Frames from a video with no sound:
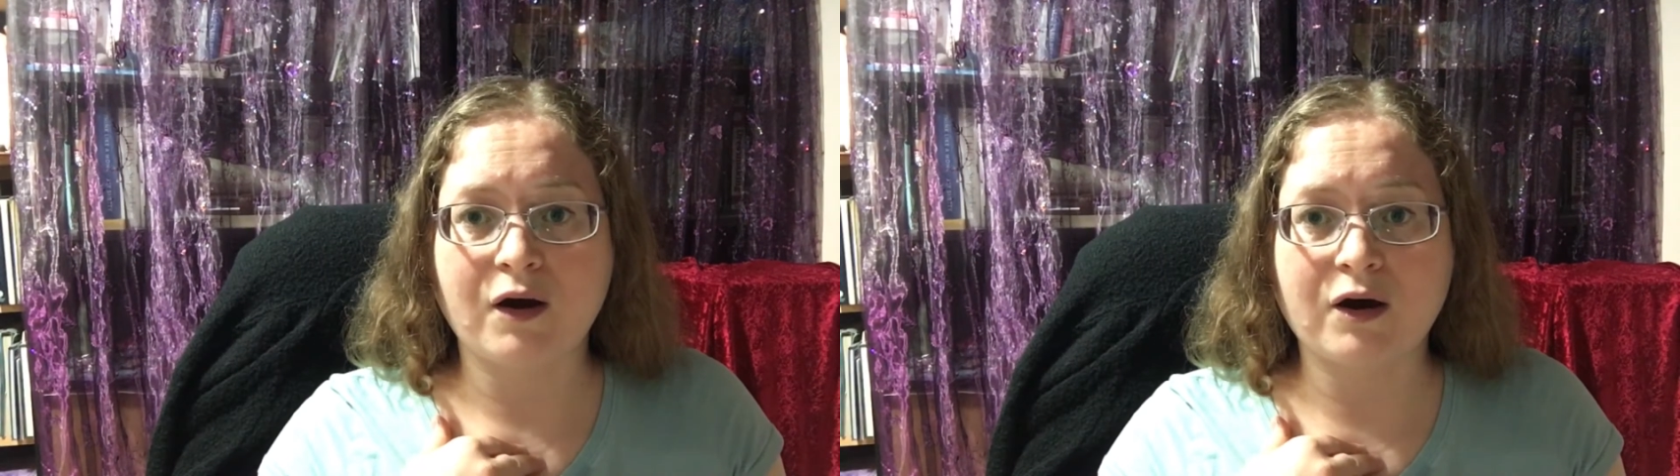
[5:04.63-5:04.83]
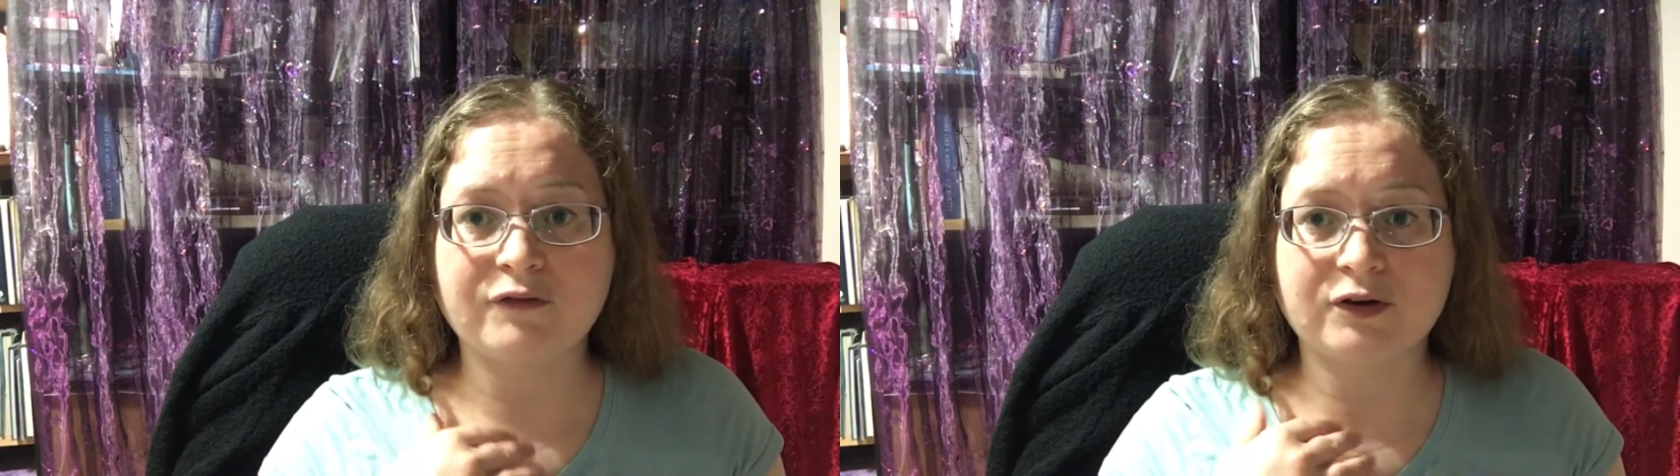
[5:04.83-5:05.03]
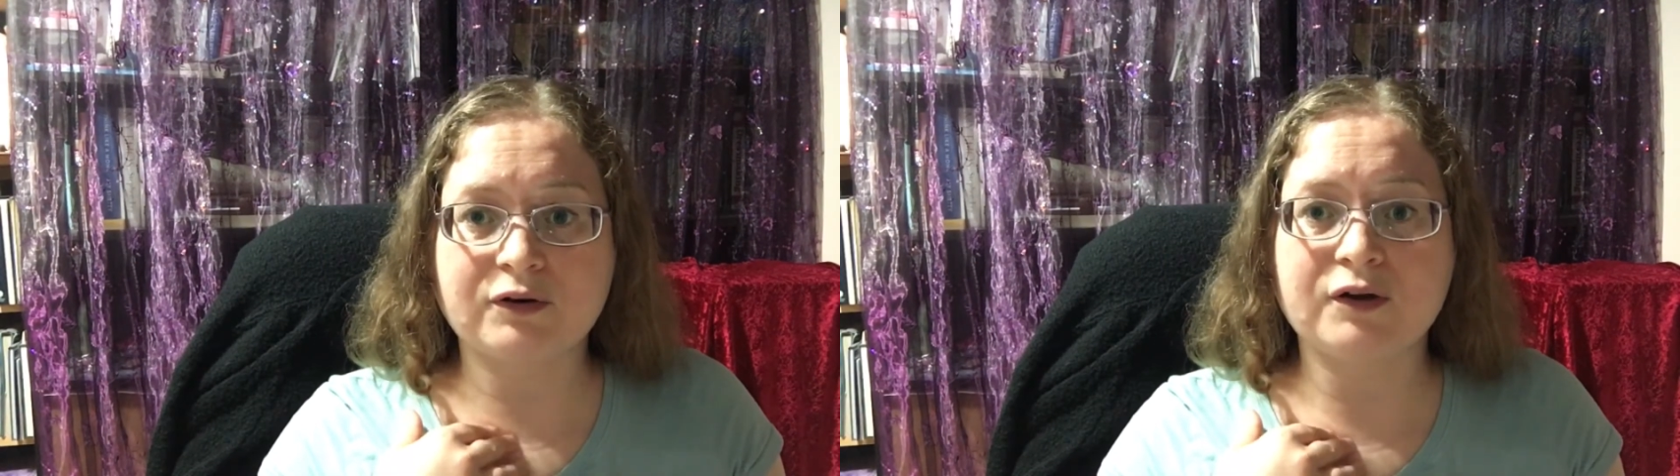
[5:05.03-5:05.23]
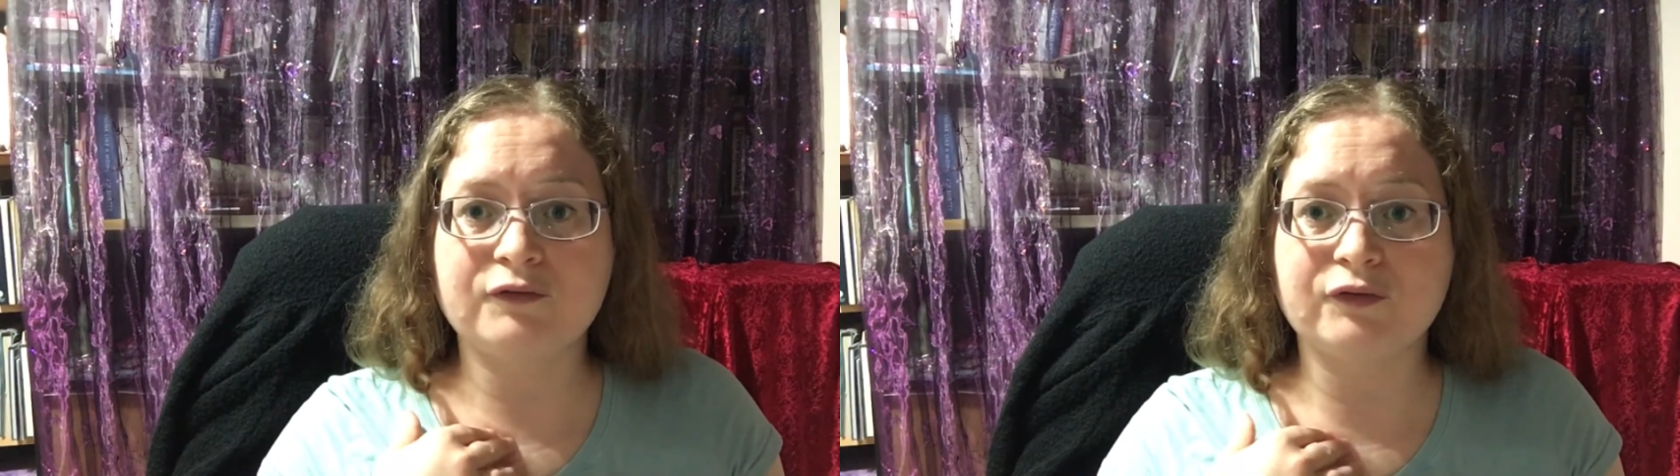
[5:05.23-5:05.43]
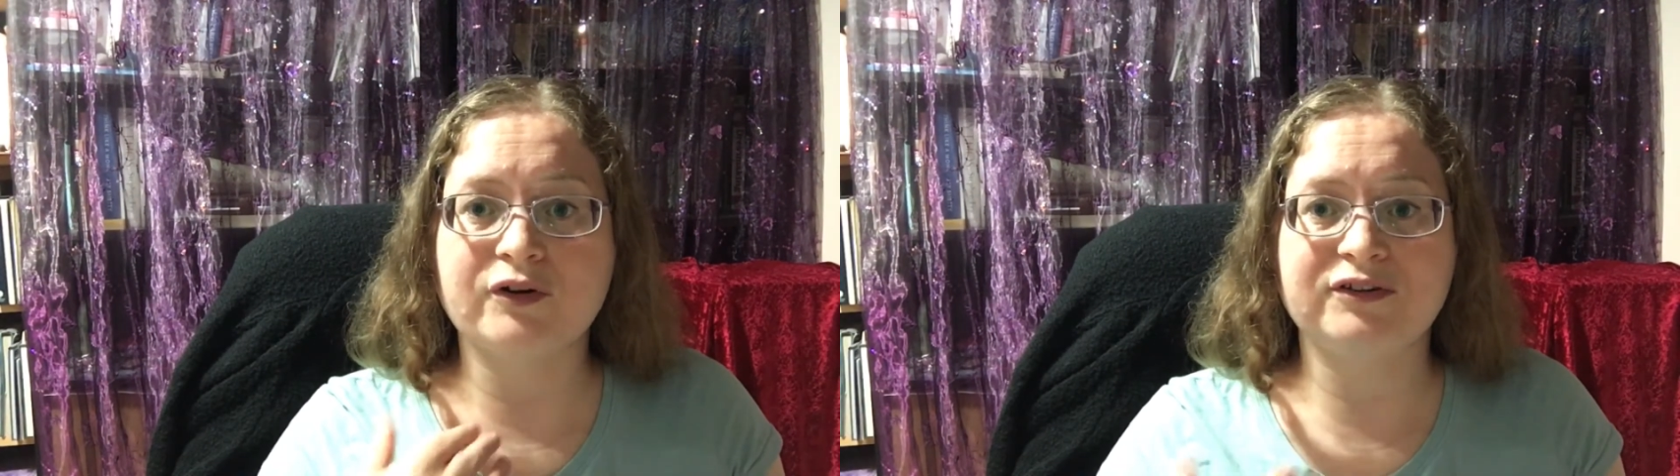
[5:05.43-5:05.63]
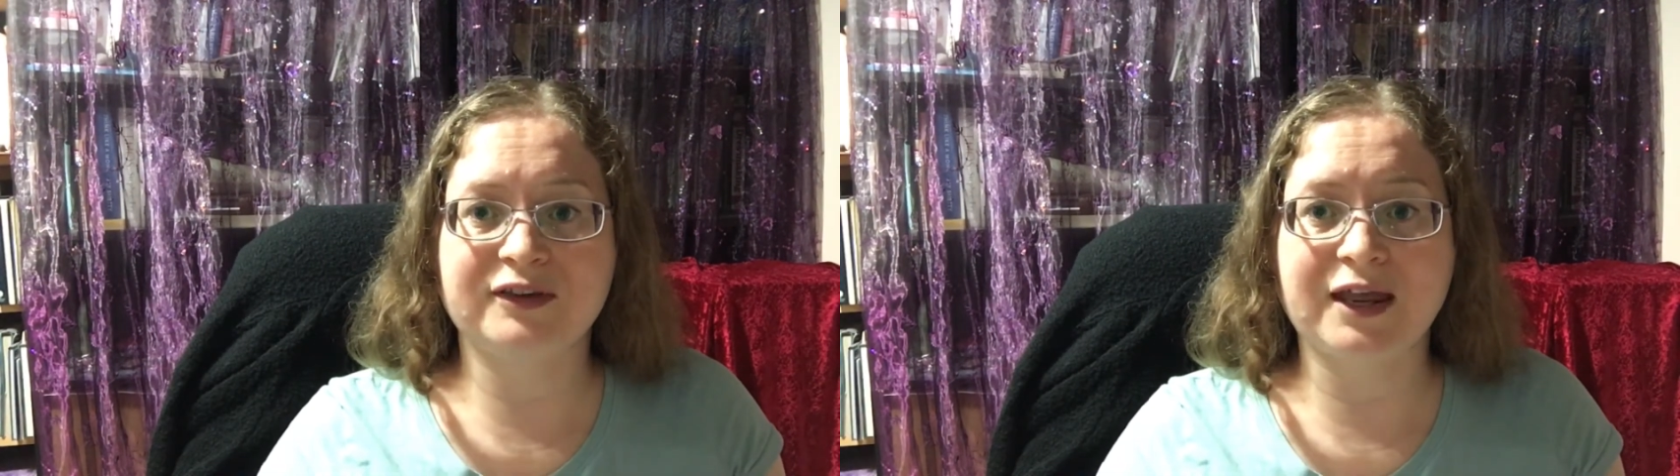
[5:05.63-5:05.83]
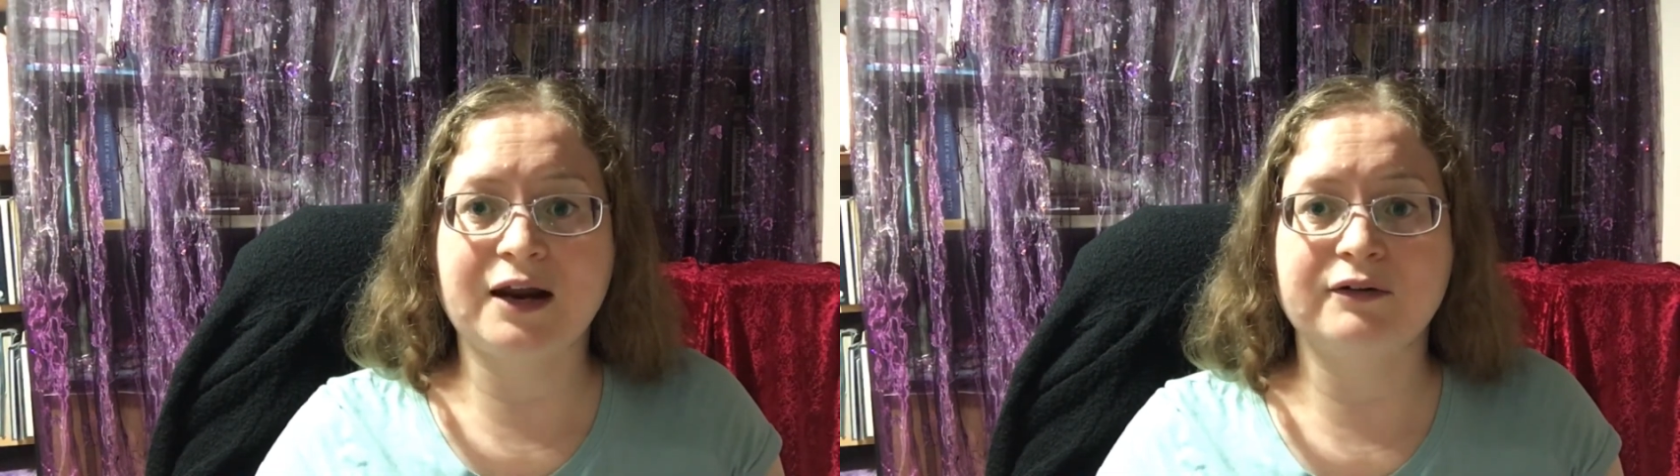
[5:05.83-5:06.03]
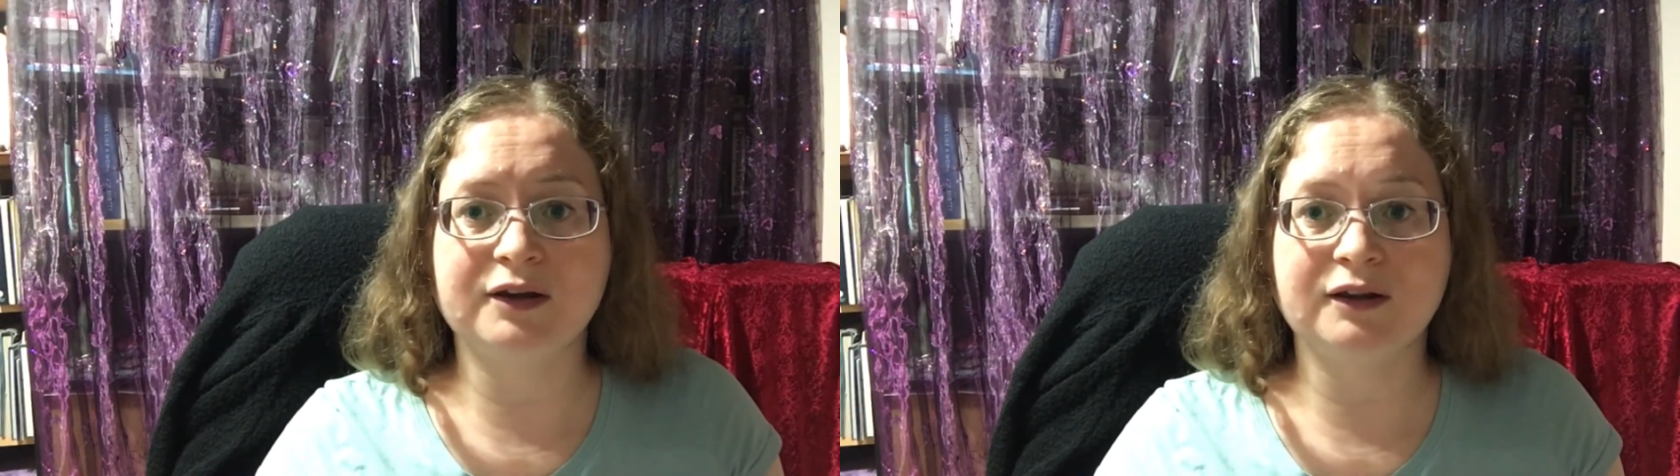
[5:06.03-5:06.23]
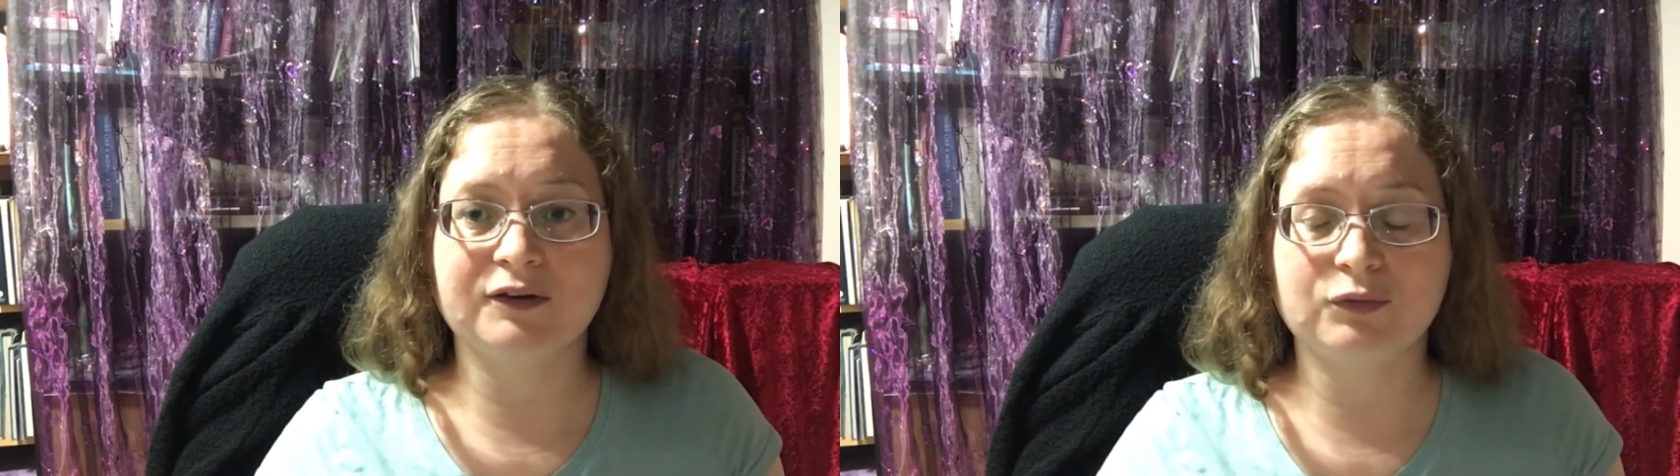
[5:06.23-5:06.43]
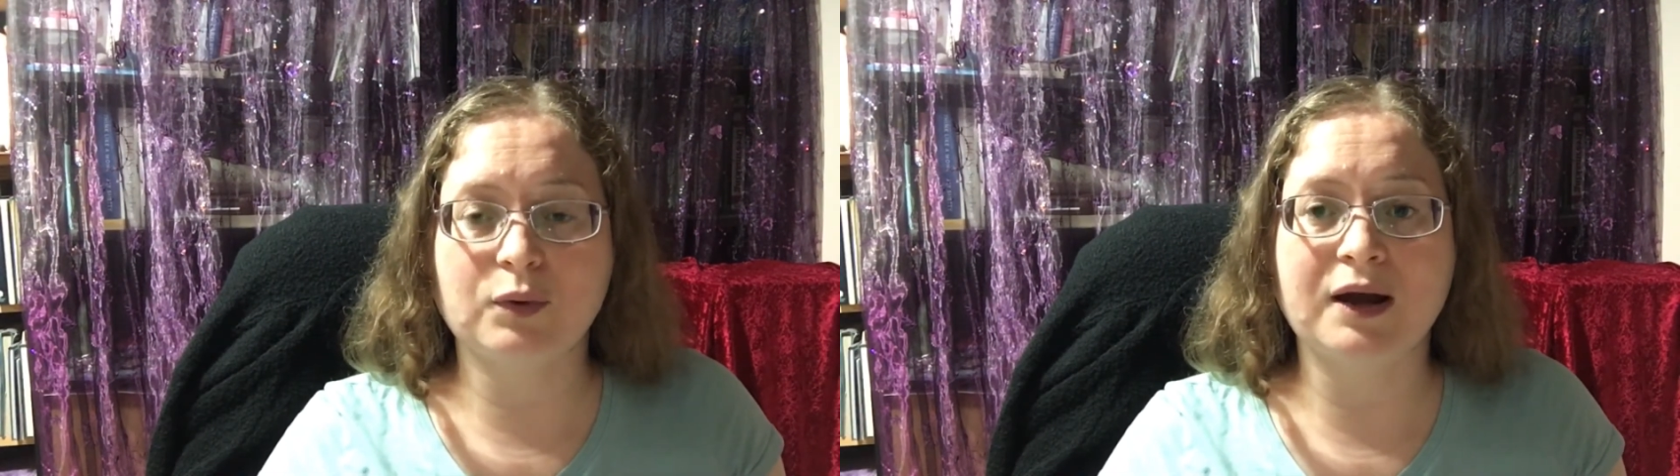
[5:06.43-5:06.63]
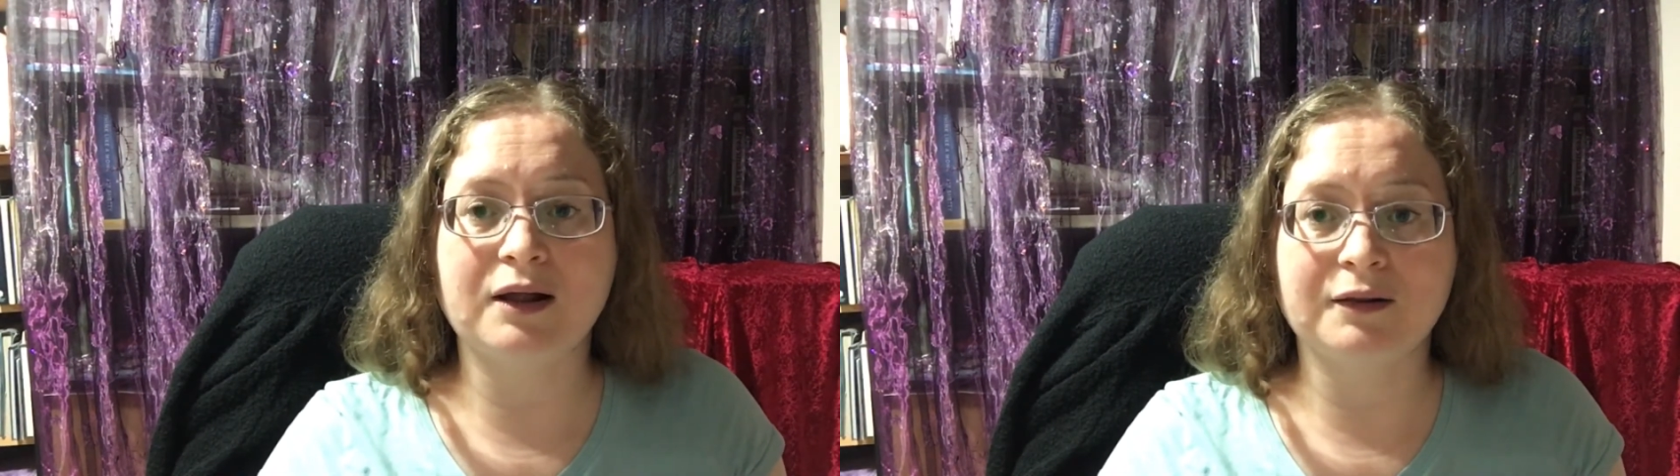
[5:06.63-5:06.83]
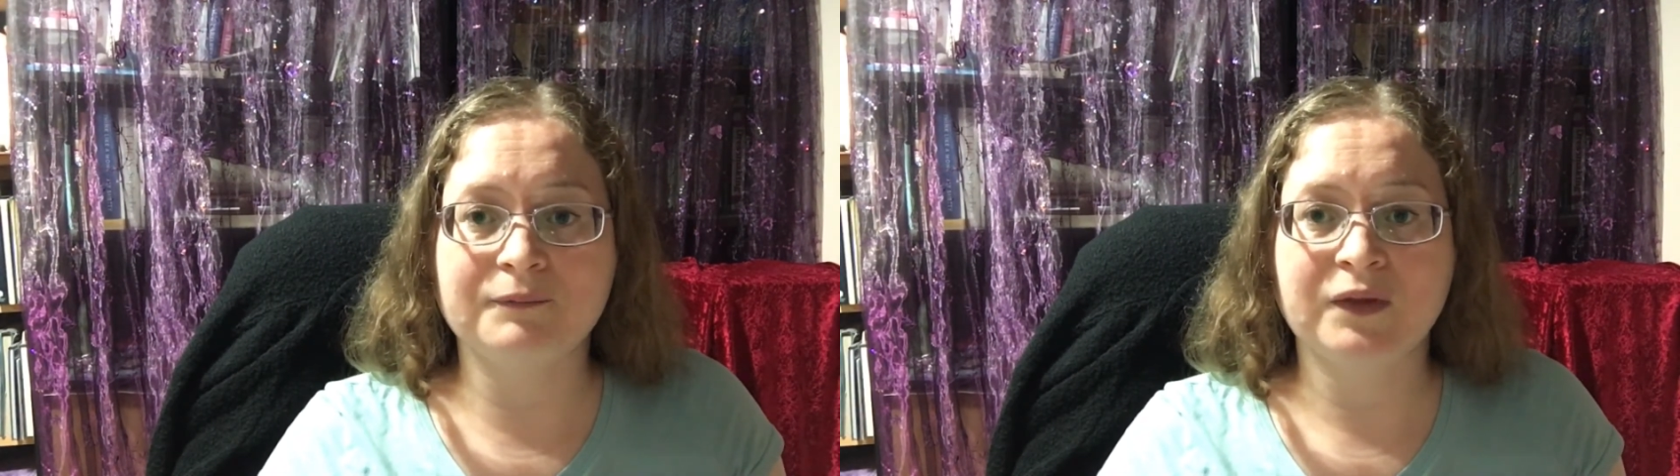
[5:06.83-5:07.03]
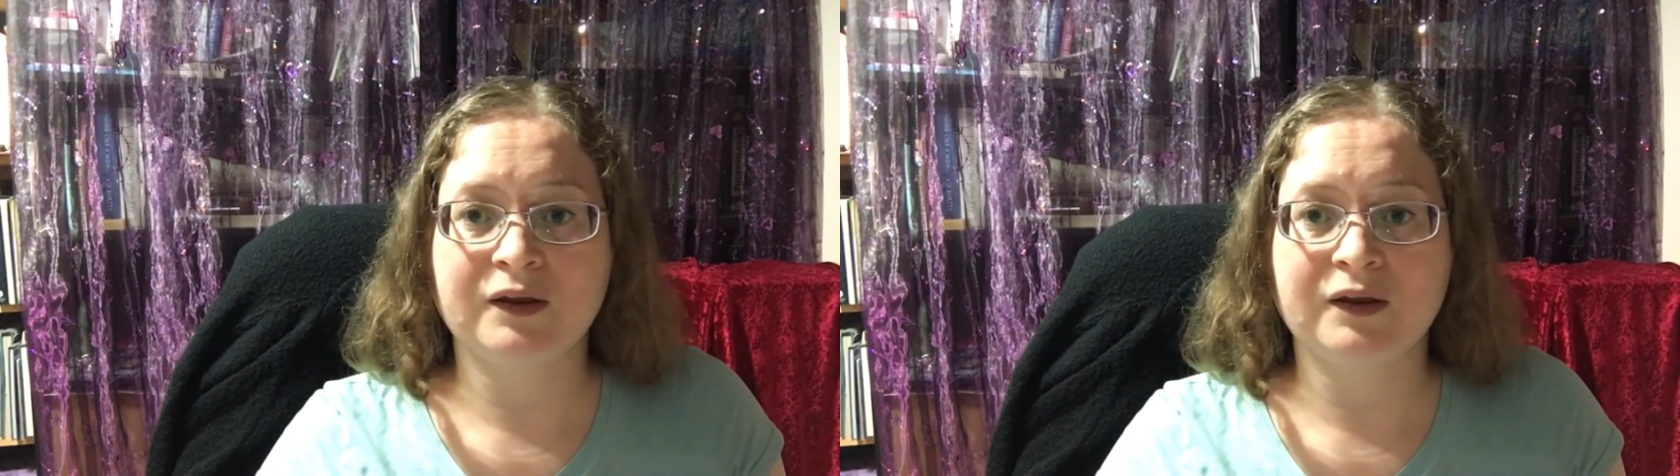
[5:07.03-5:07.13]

of your own voice carrying as well,